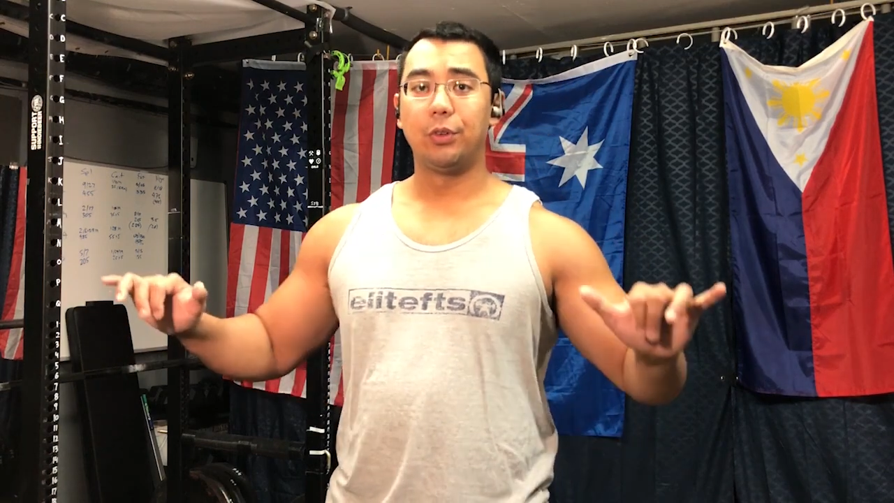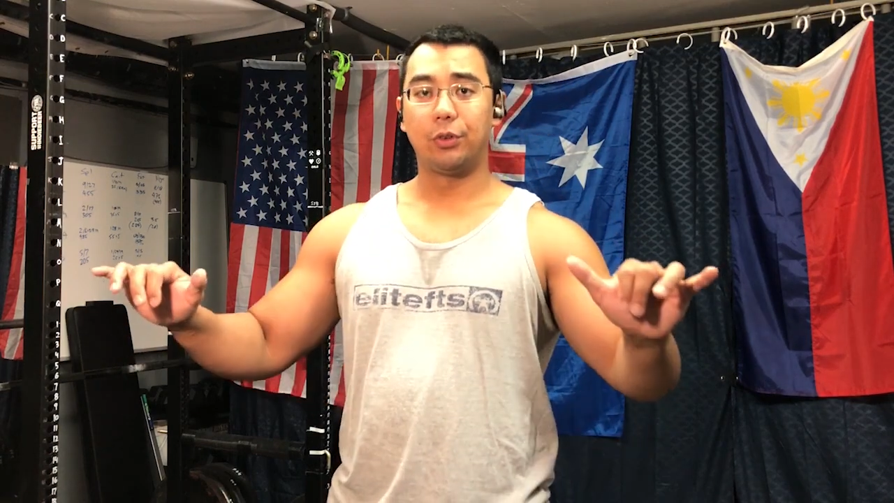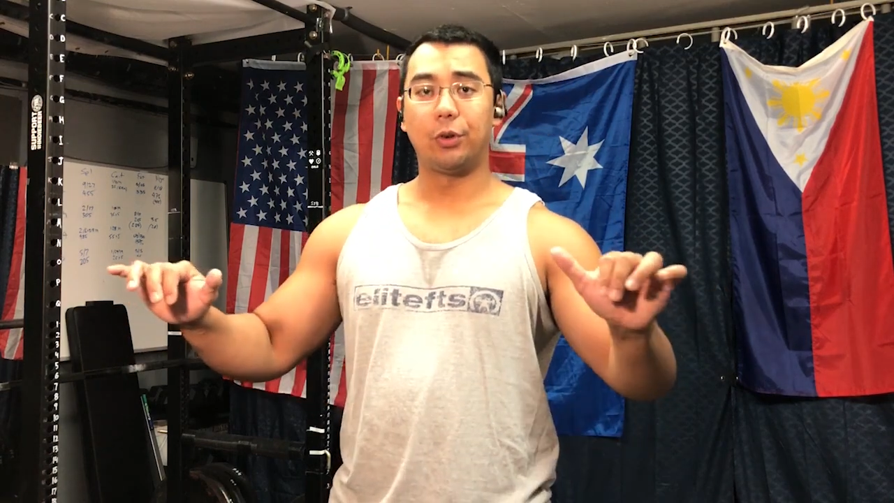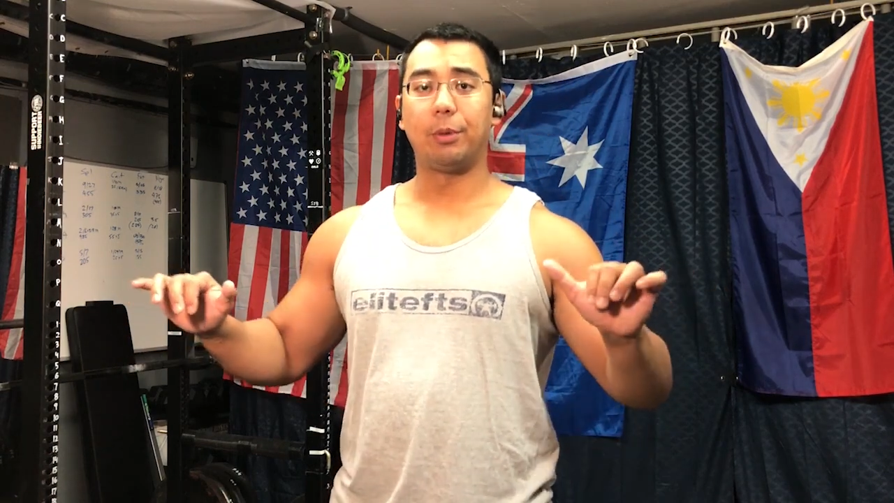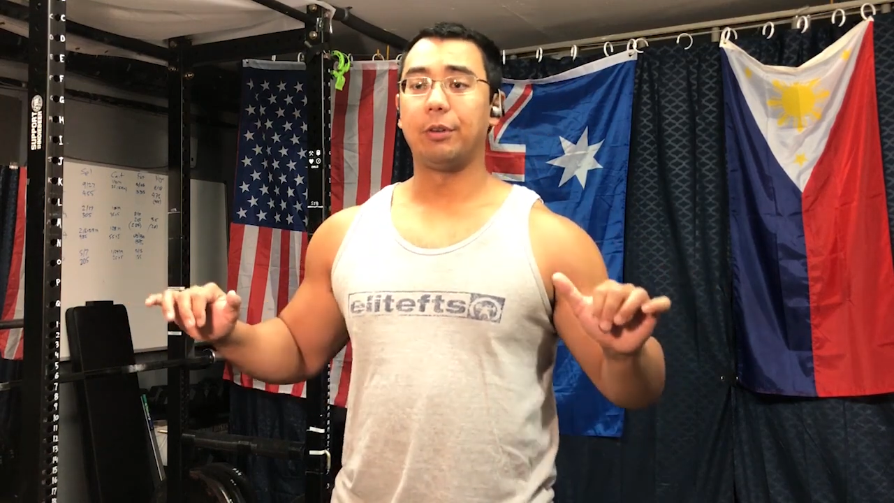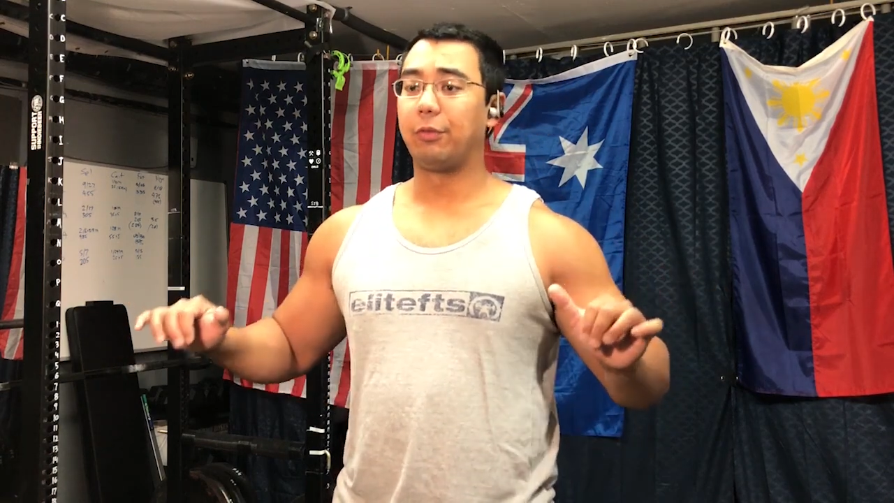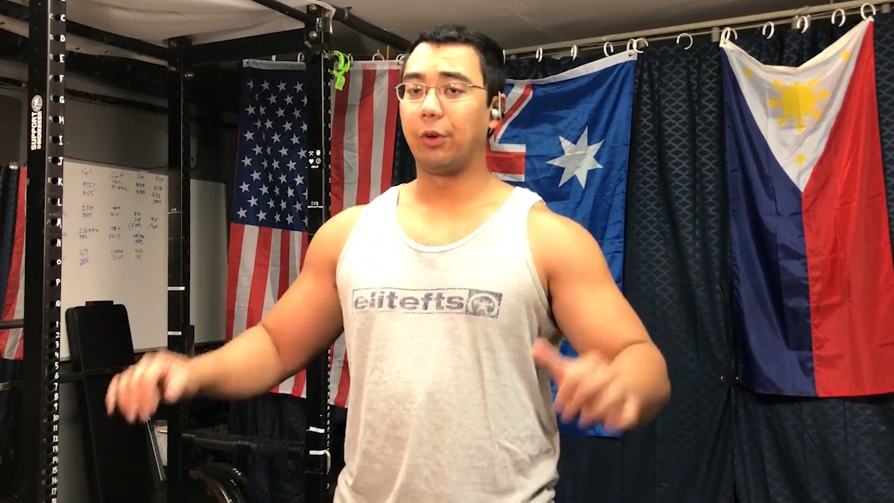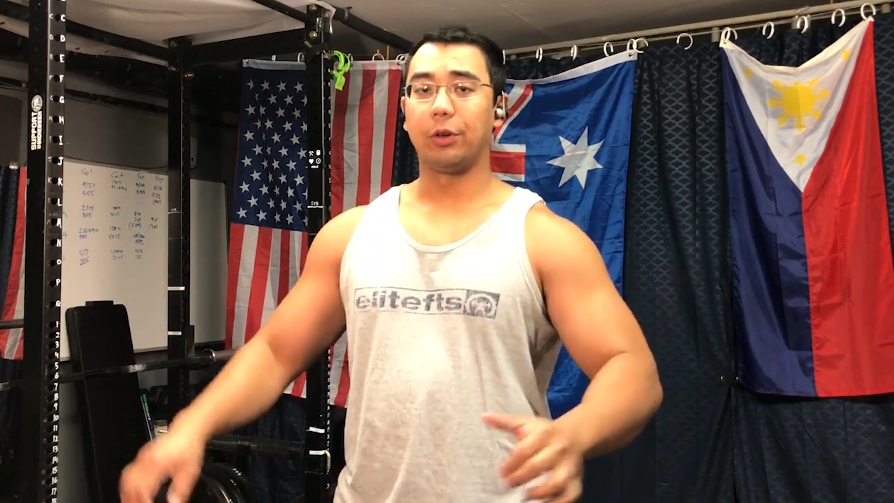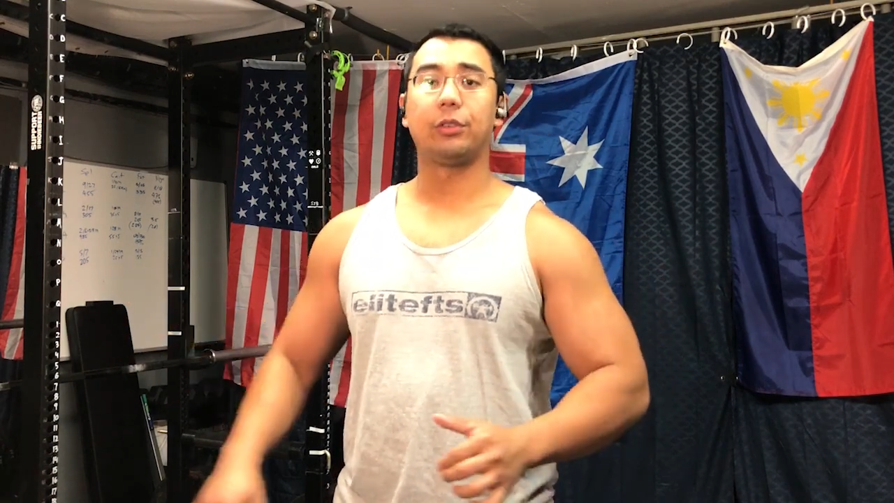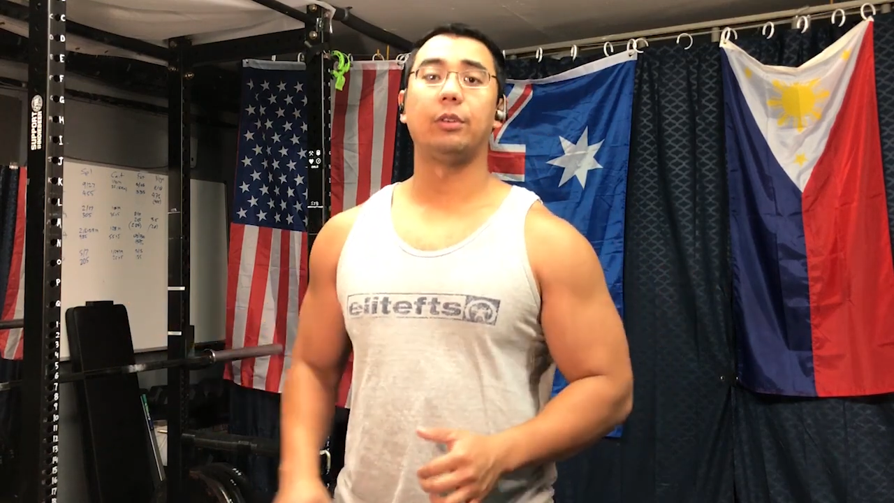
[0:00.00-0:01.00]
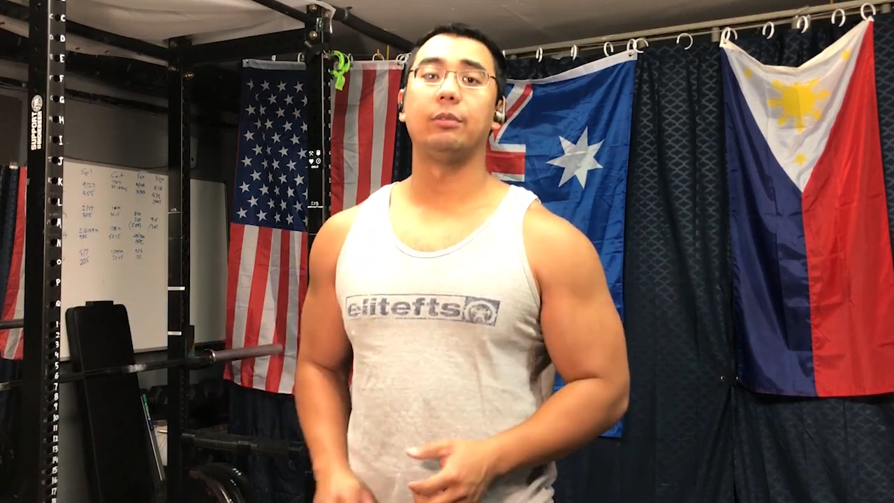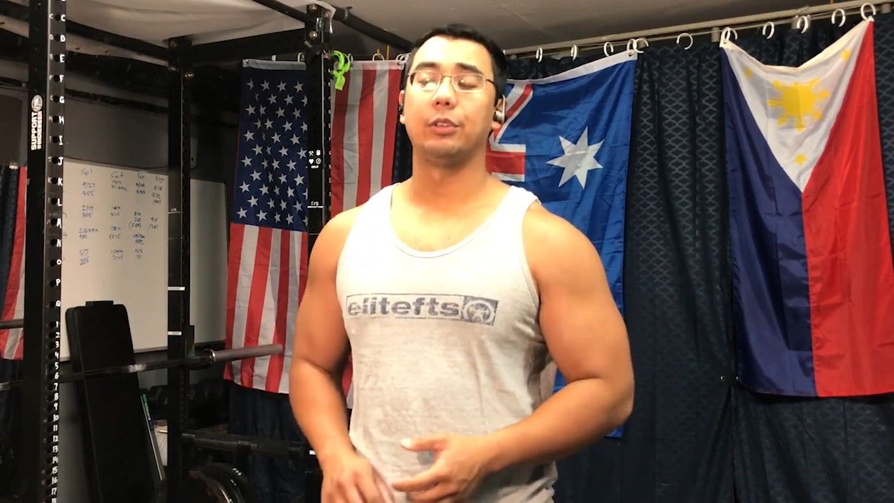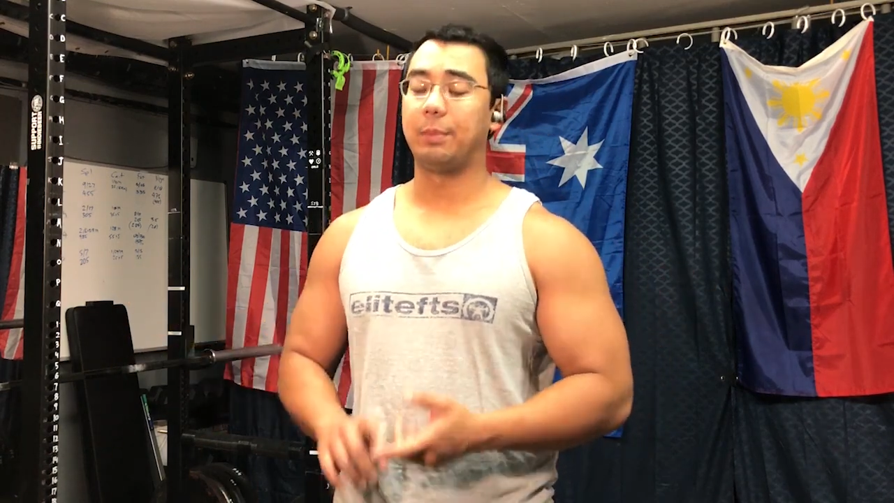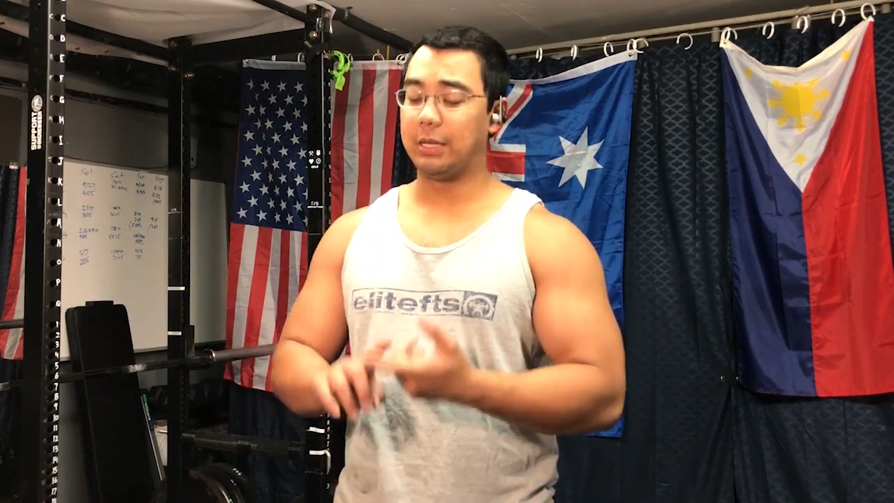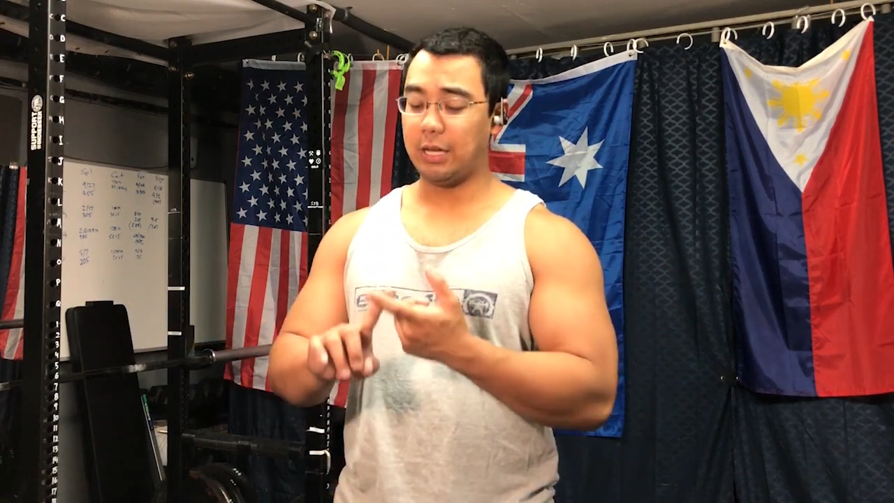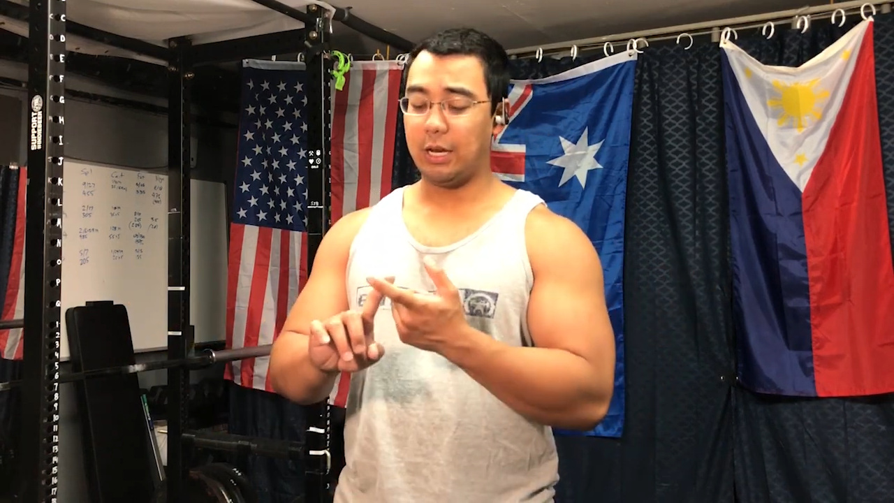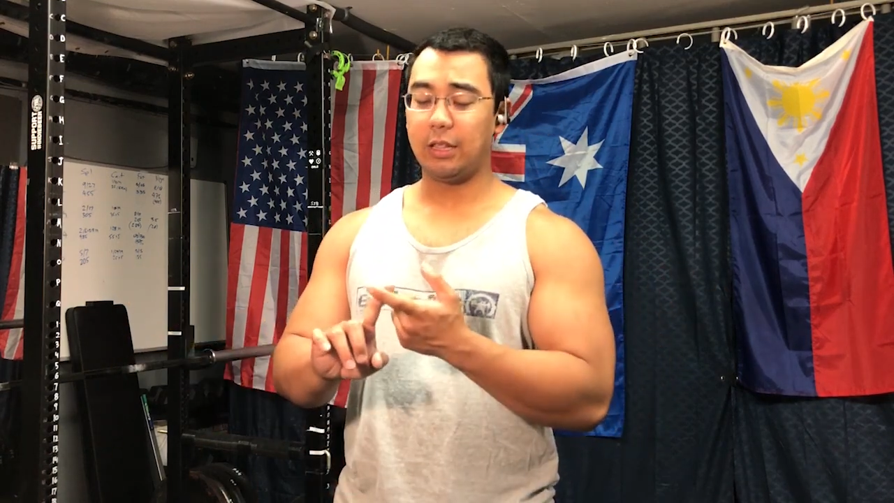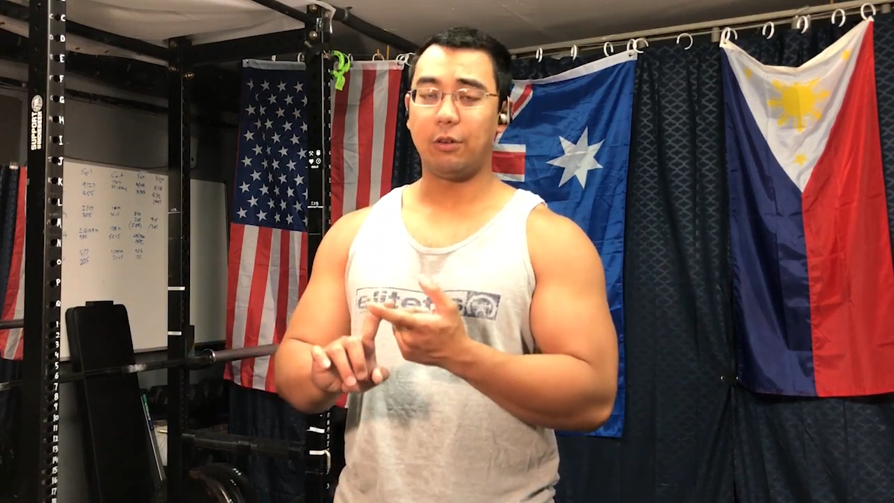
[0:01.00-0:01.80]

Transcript: So I'm going to focus on just maintaining